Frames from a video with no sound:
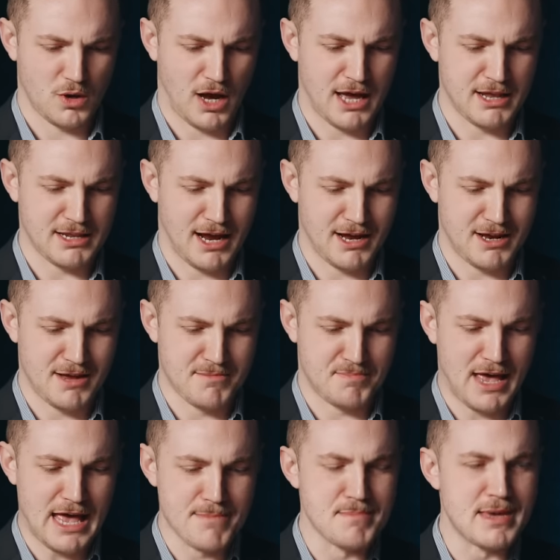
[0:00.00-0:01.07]
a
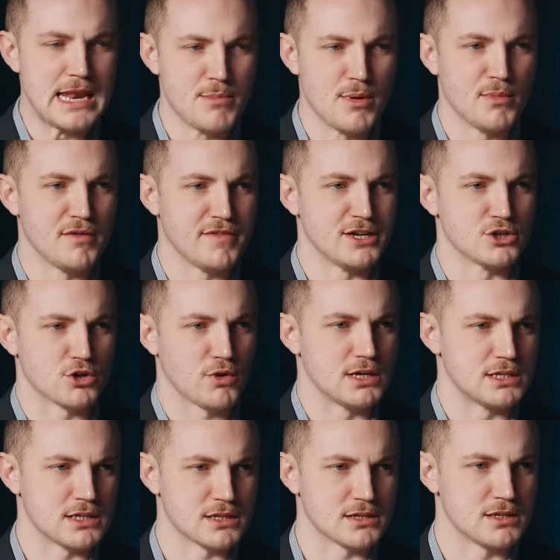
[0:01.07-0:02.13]
bare minimum of
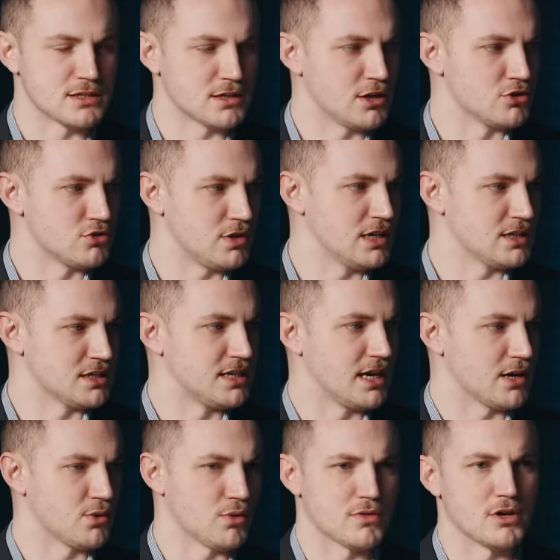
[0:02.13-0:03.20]
integrating this country as a
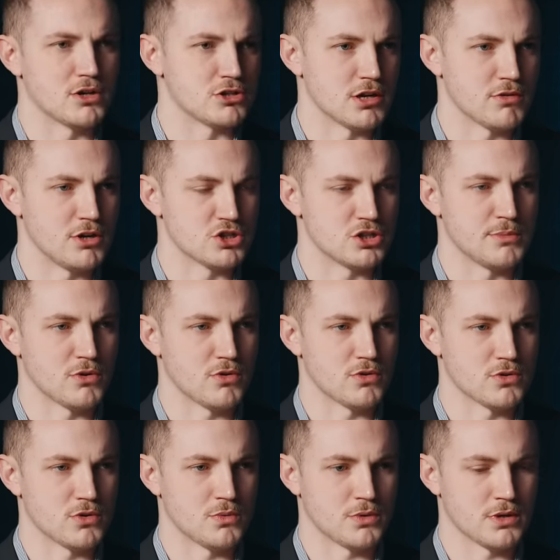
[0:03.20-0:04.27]
second or third generation
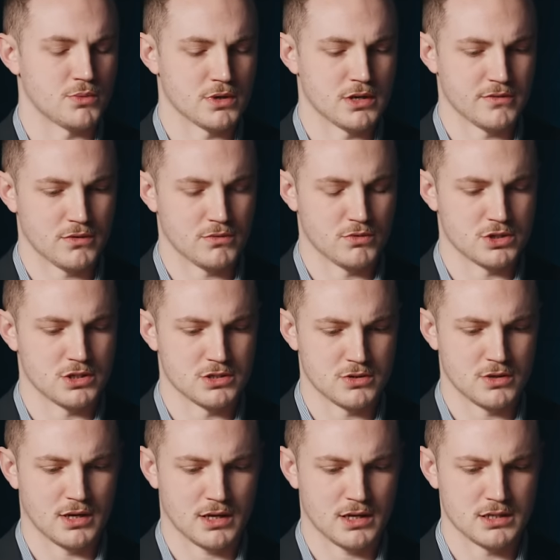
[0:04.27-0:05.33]
immigrant or whatever Rishi
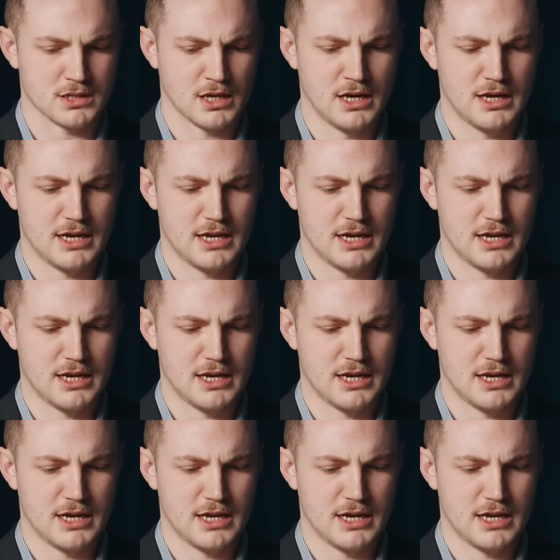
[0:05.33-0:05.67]
Sunak is